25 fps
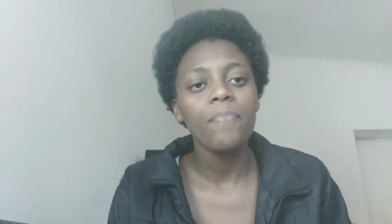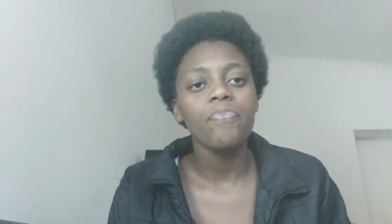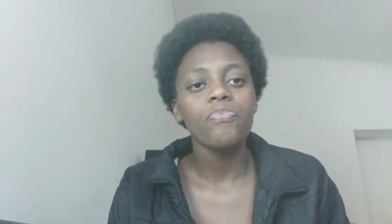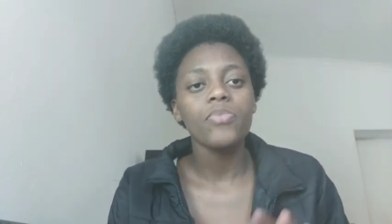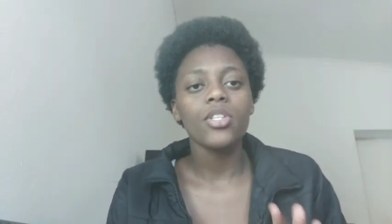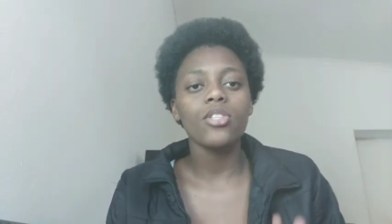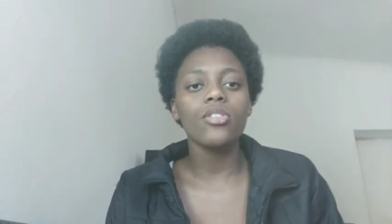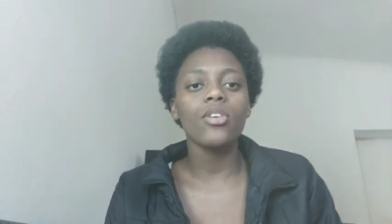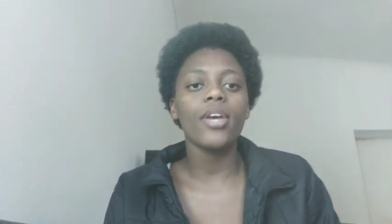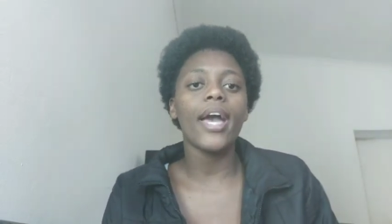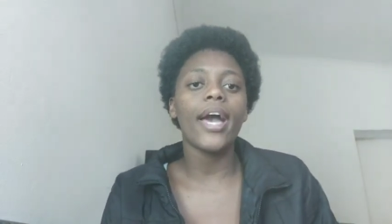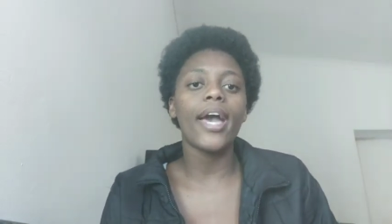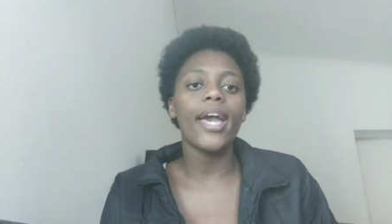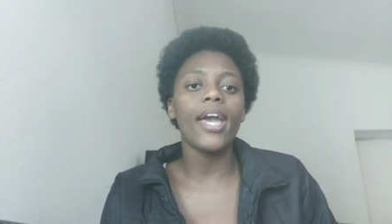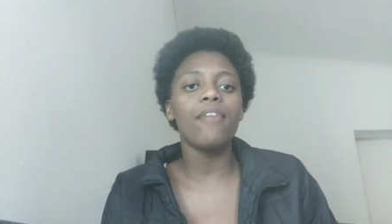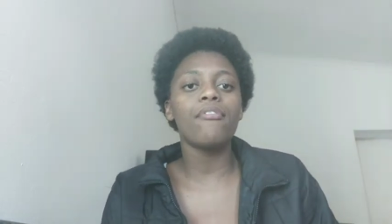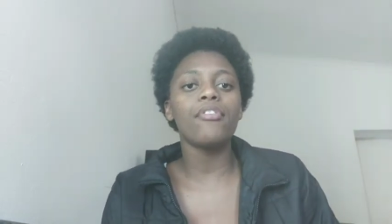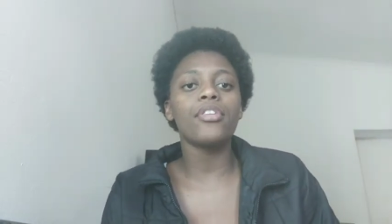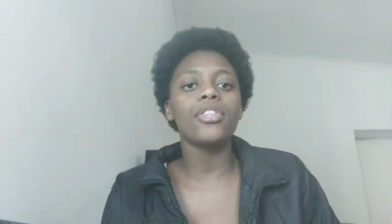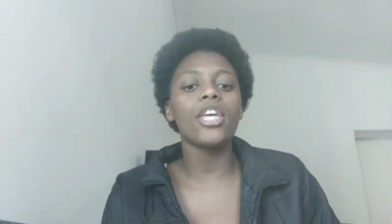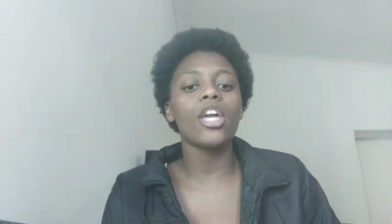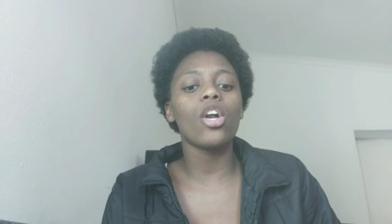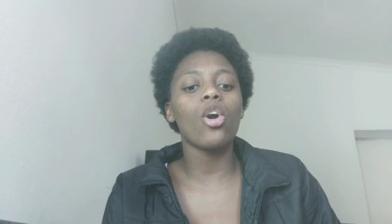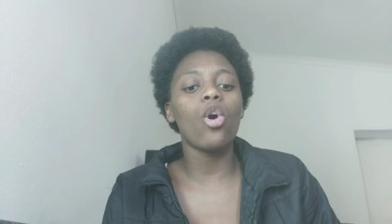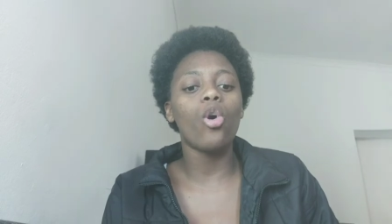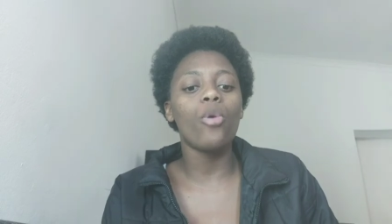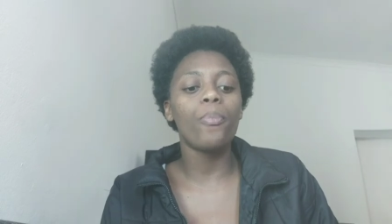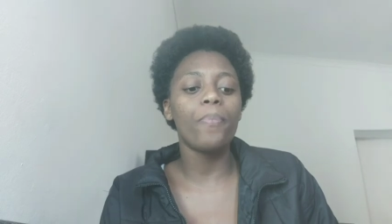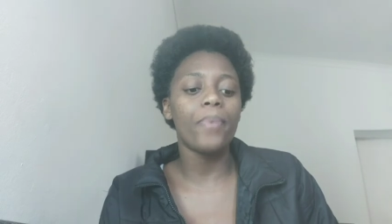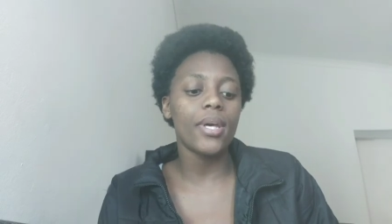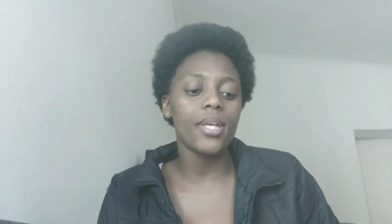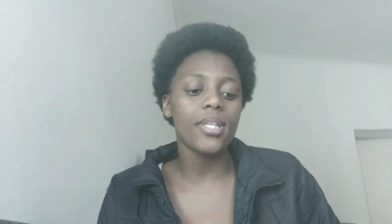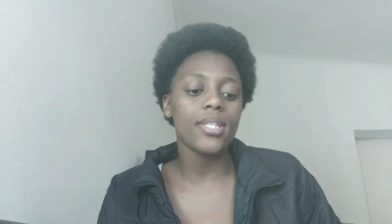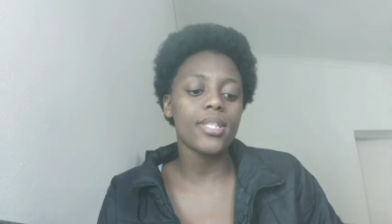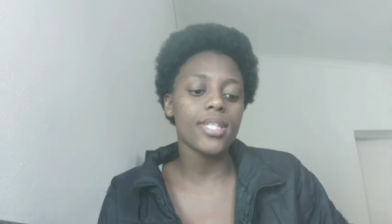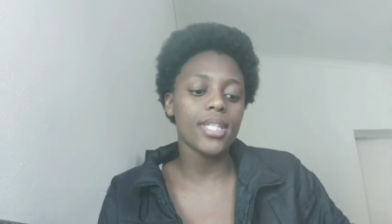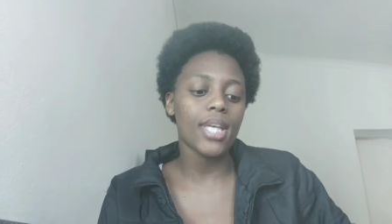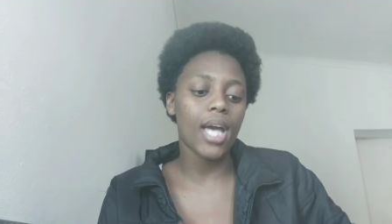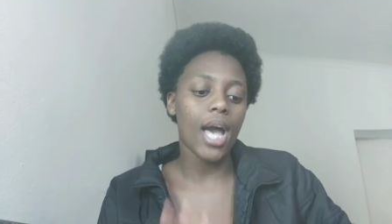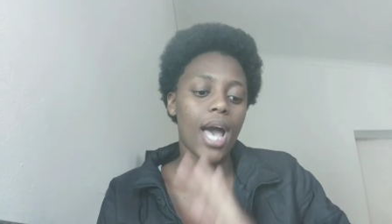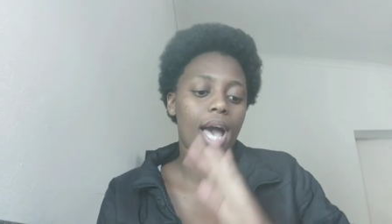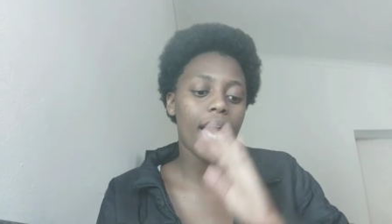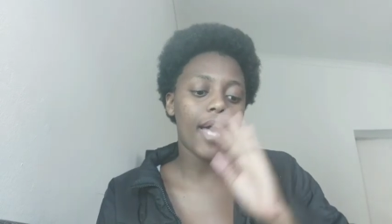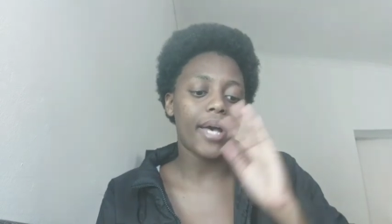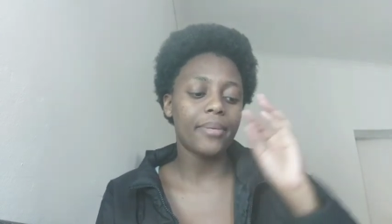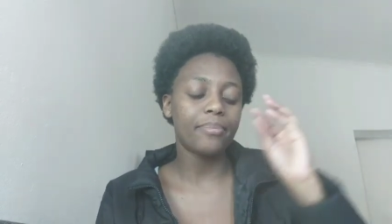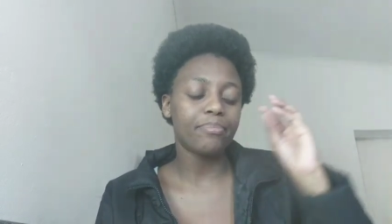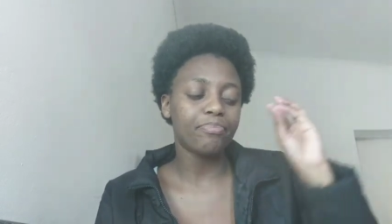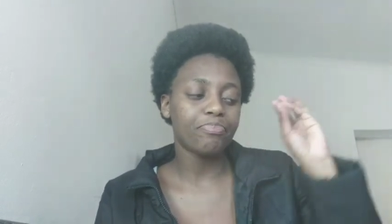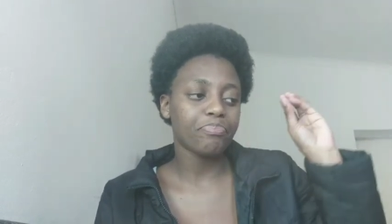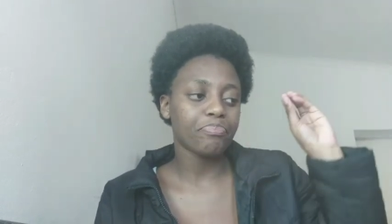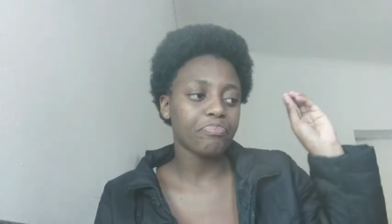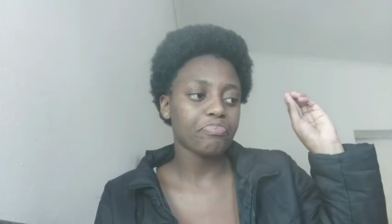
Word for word: So yeah, everything opens by